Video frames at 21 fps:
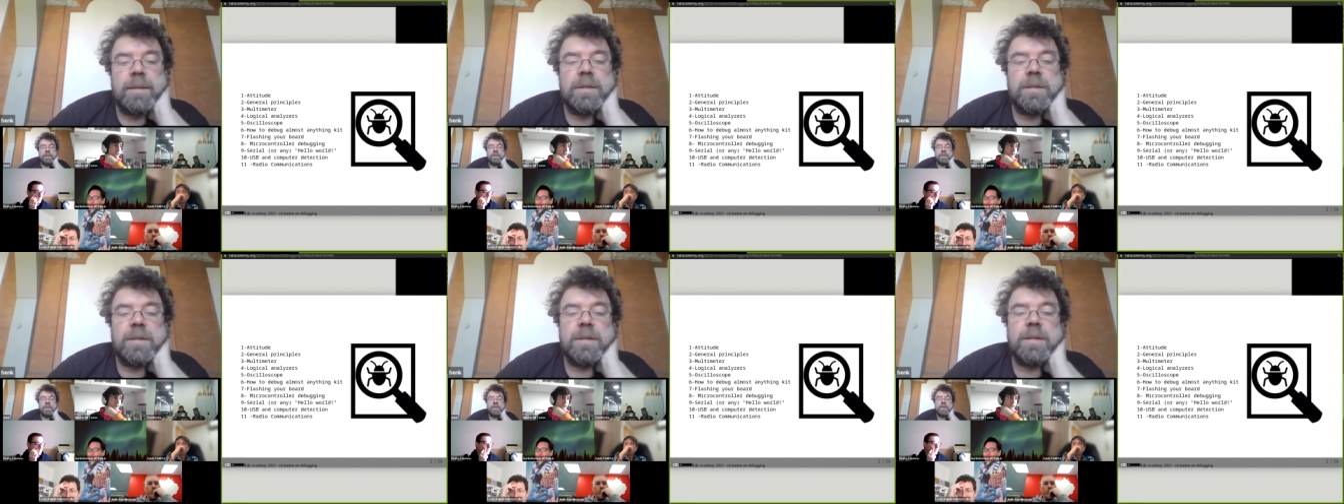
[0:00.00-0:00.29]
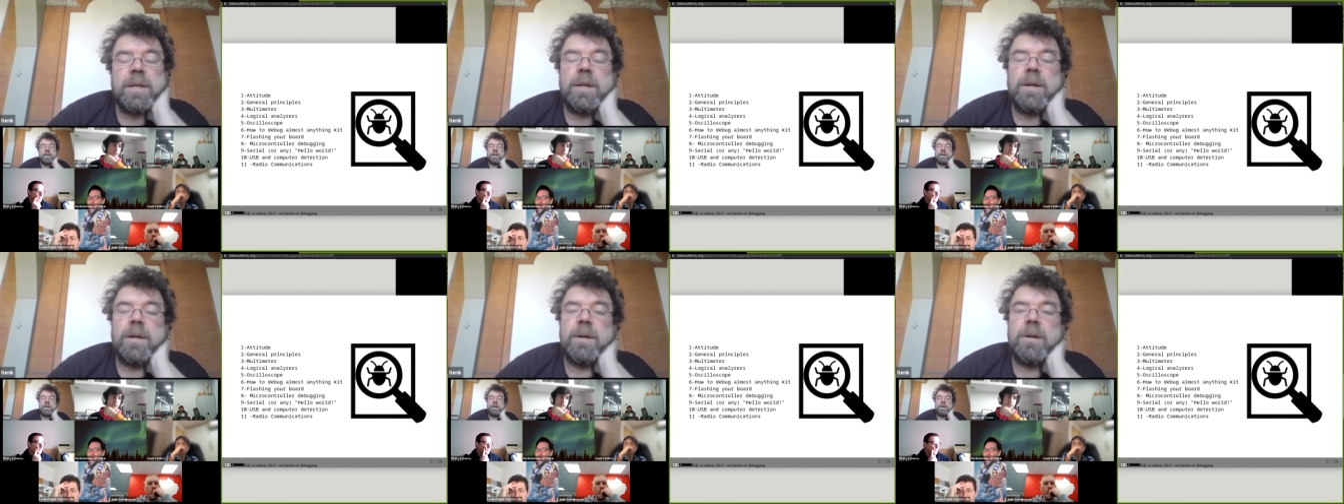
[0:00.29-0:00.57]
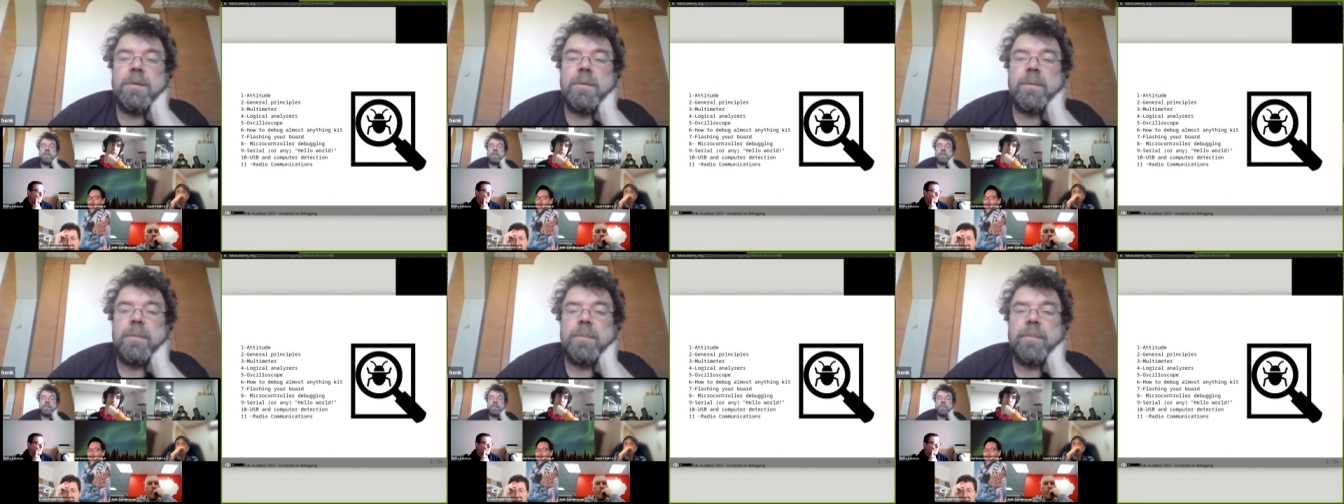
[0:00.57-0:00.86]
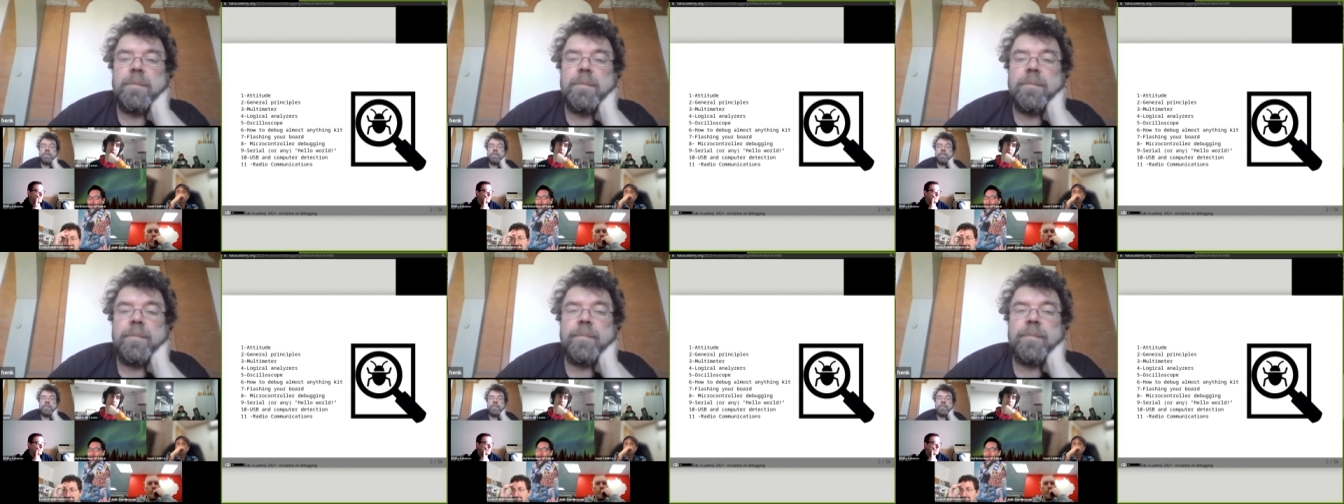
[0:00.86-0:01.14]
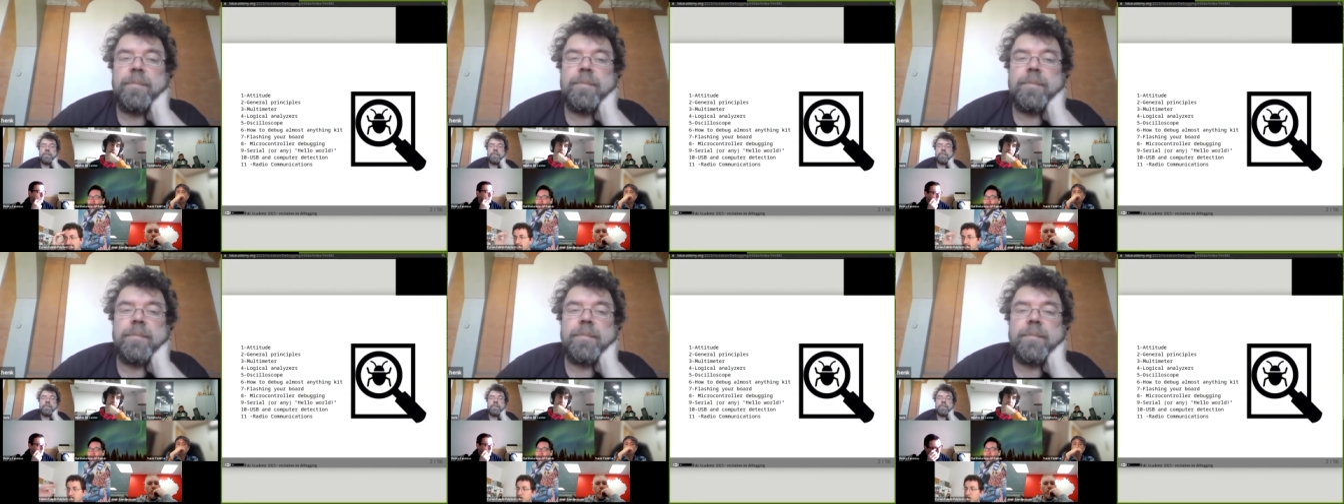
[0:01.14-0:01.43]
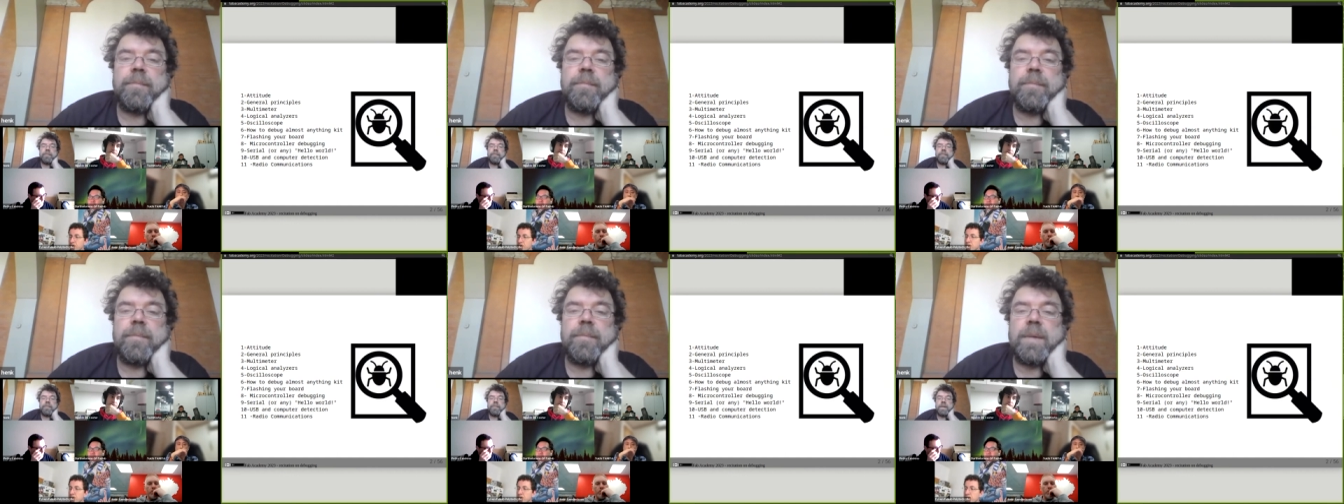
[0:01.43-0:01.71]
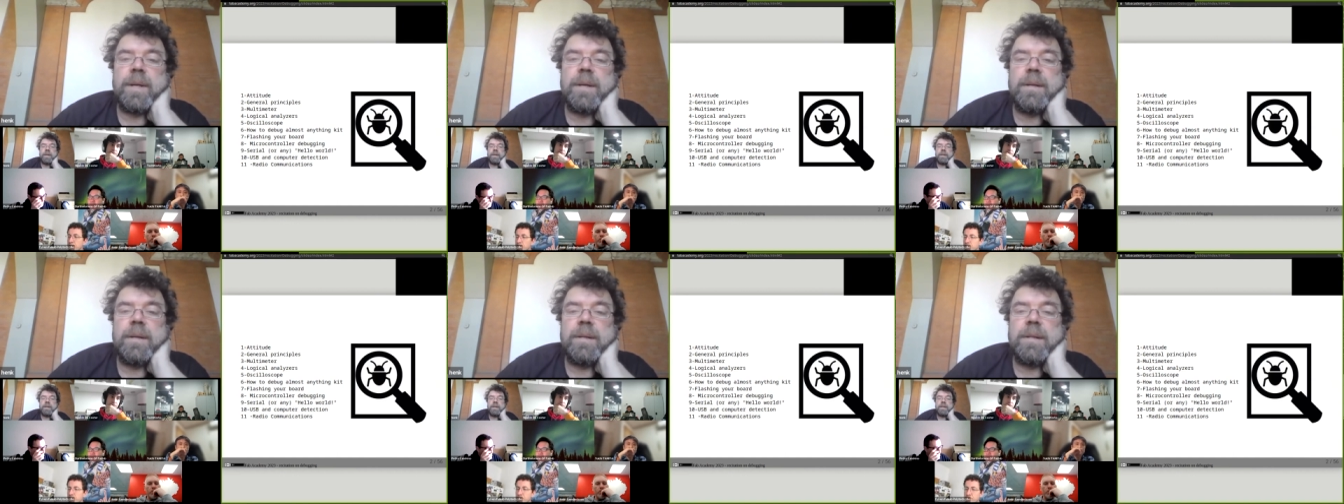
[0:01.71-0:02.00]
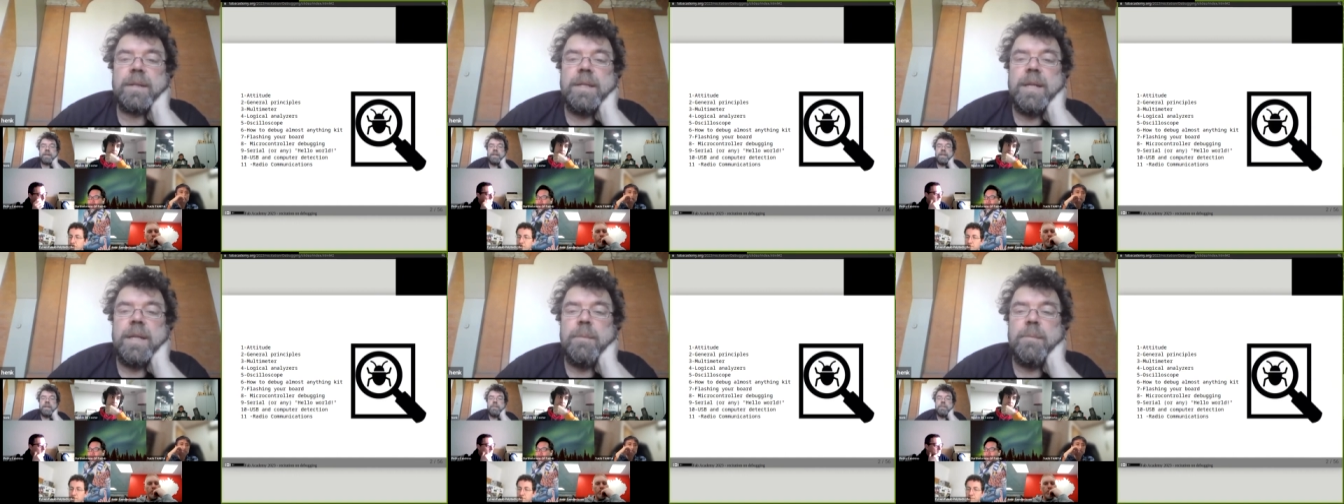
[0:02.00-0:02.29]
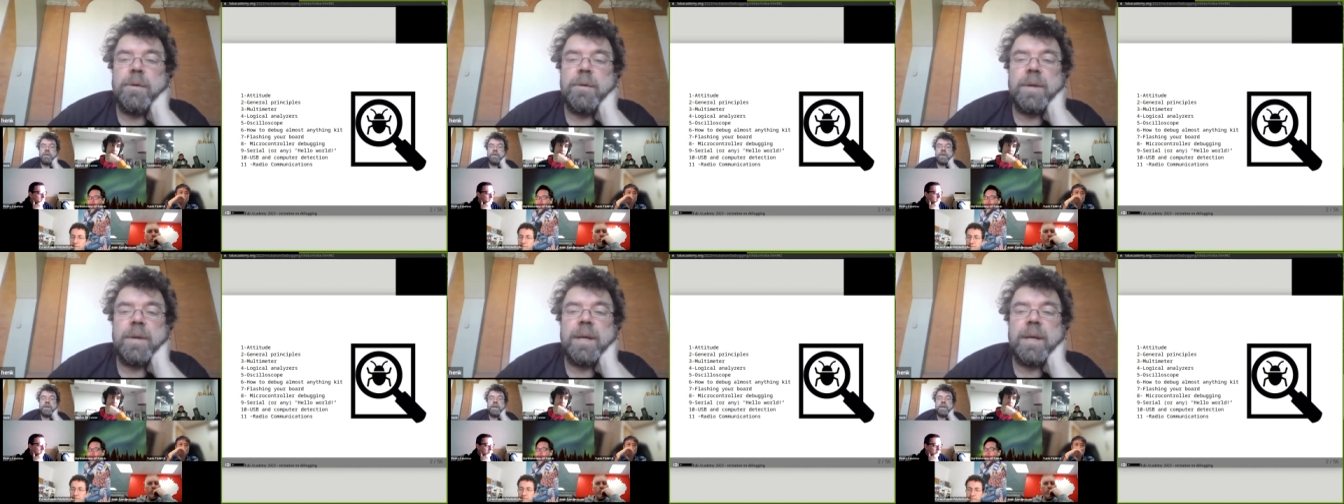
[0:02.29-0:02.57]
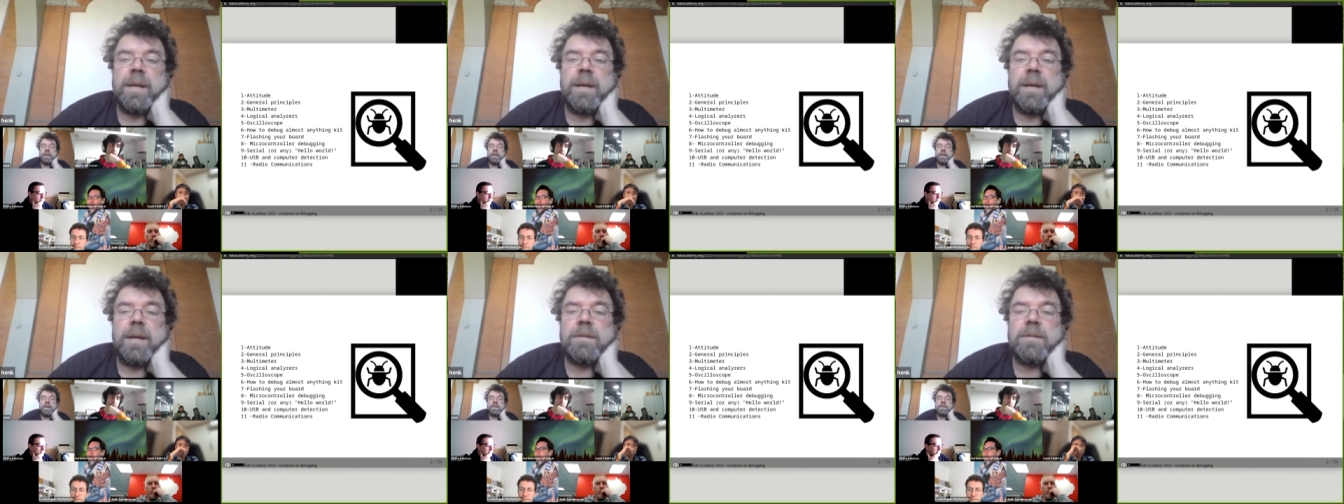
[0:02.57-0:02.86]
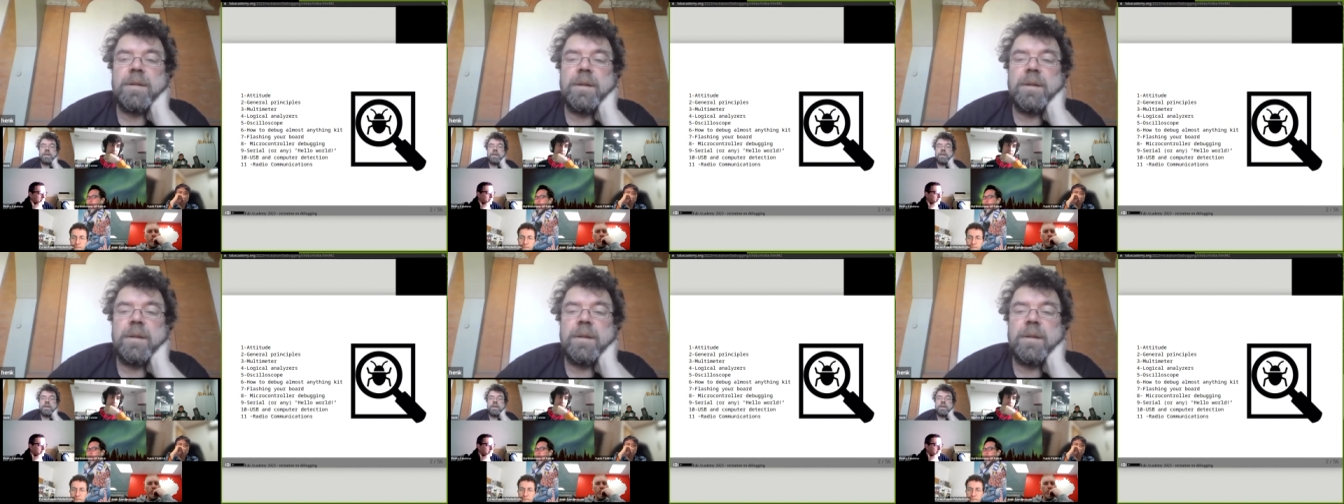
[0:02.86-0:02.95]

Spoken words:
So debugging.